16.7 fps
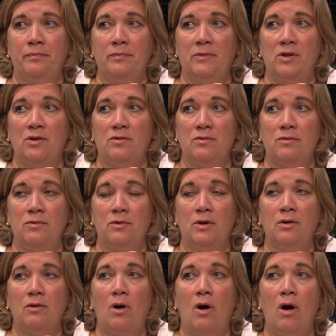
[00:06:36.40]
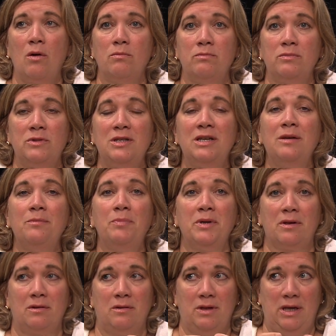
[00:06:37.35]
They're
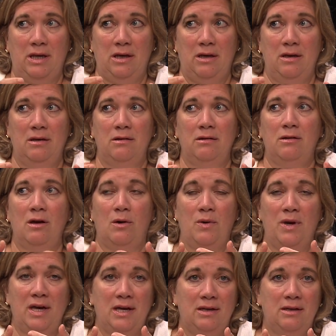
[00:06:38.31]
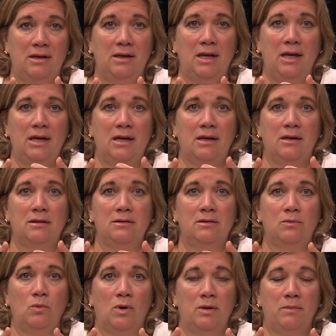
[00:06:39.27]
typically go hand in hand.
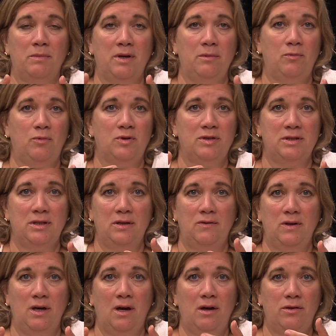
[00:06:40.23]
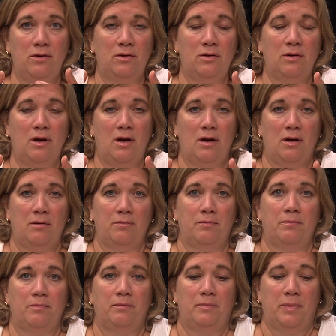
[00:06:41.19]
One may precede the other,
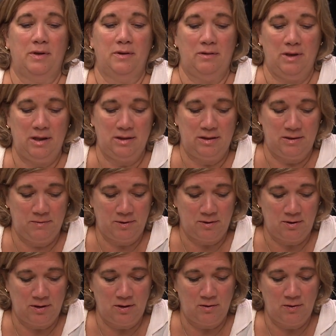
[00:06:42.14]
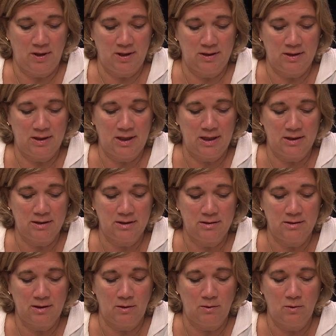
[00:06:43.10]
but they typically go hand in hand.
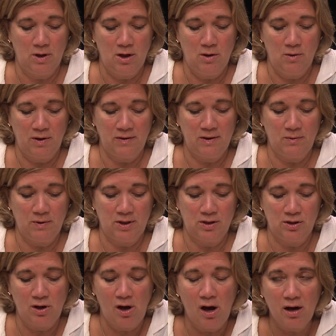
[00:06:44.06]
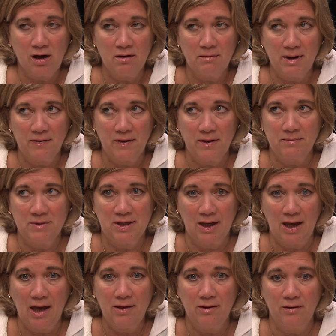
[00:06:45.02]
So I think we can talk about them
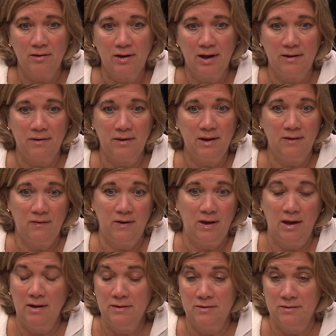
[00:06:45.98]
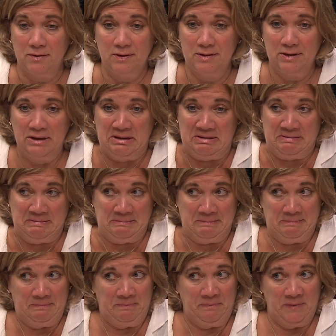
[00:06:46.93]
together. And I think the answer is
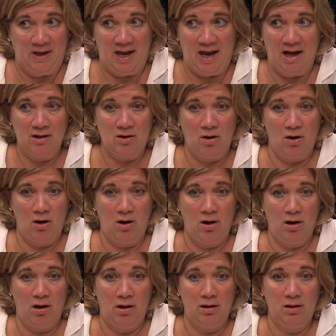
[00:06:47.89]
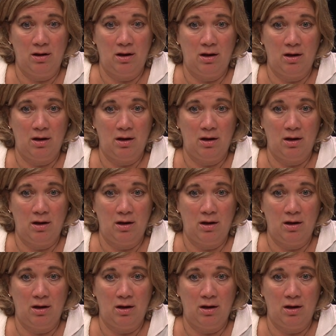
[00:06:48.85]
alcohol.